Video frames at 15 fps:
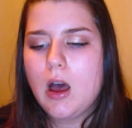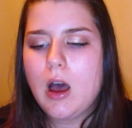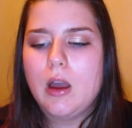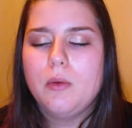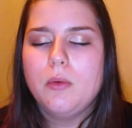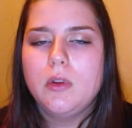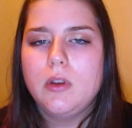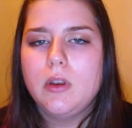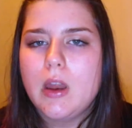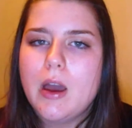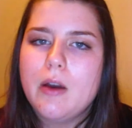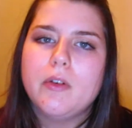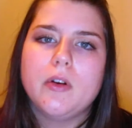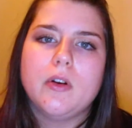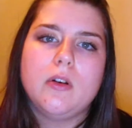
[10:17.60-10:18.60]
I will
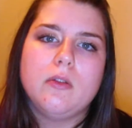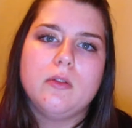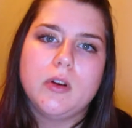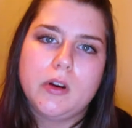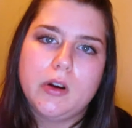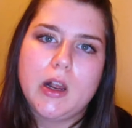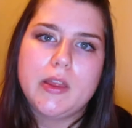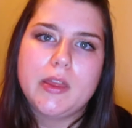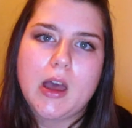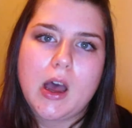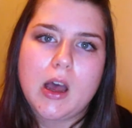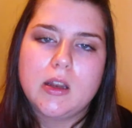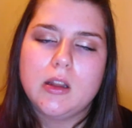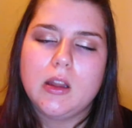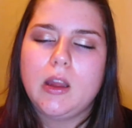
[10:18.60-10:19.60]
never regret
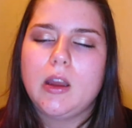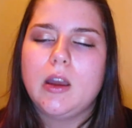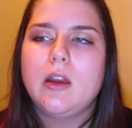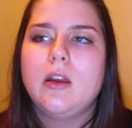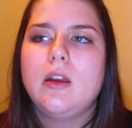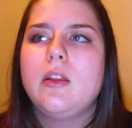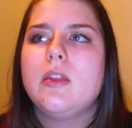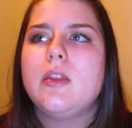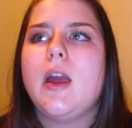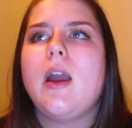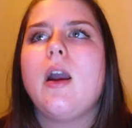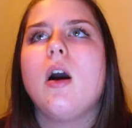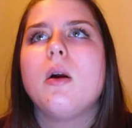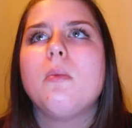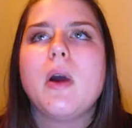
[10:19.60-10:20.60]
that. Like, they
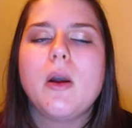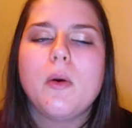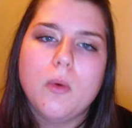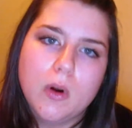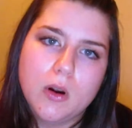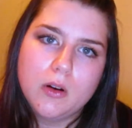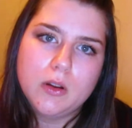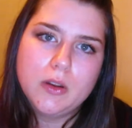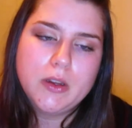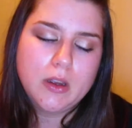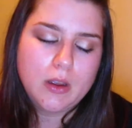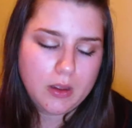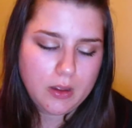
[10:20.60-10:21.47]
are my world.